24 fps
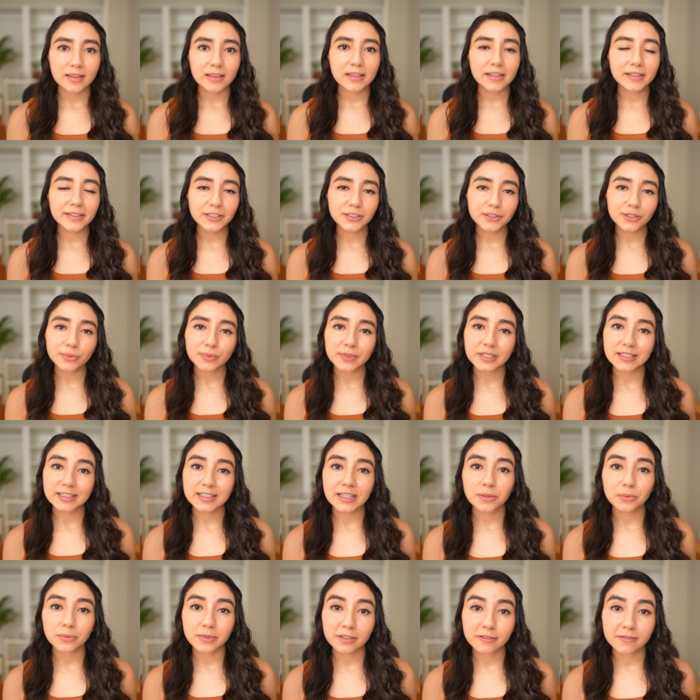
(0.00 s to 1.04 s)
These are the ones
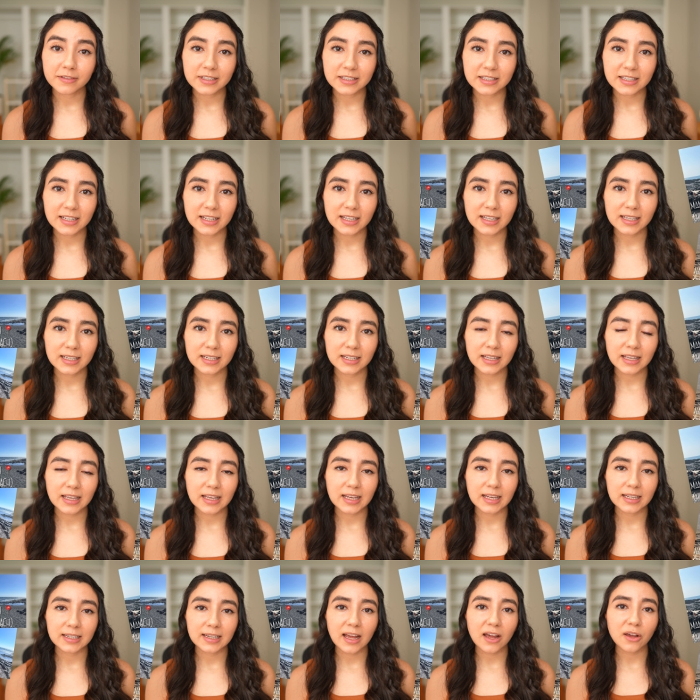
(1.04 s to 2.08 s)
that we visited,
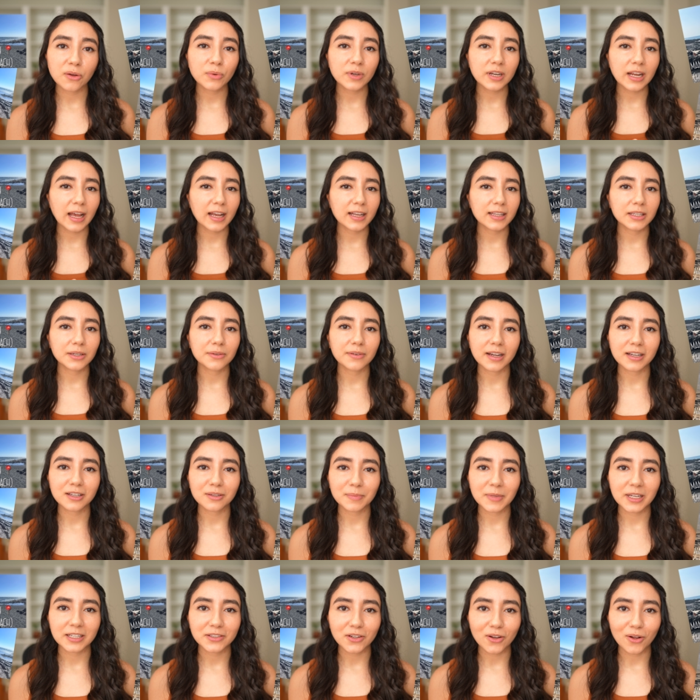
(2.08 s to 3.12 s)
and I would highly
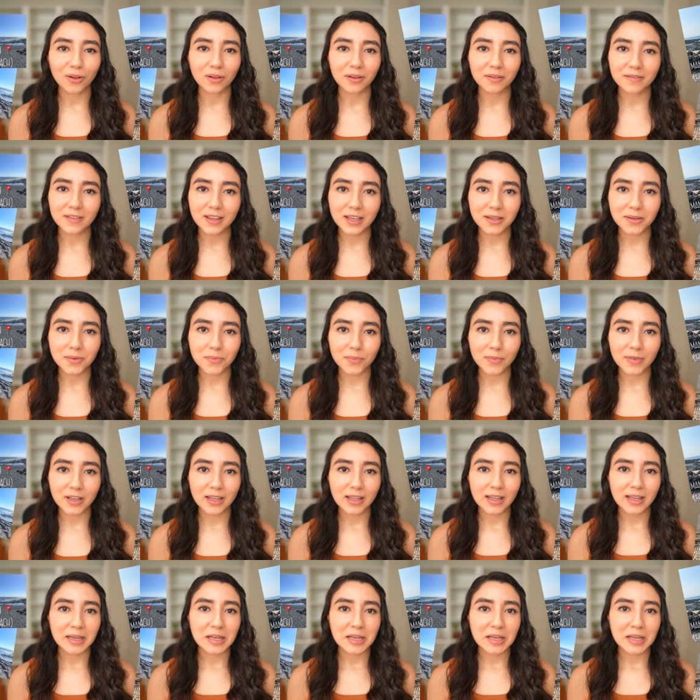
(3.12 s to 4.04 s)
recommend all of them.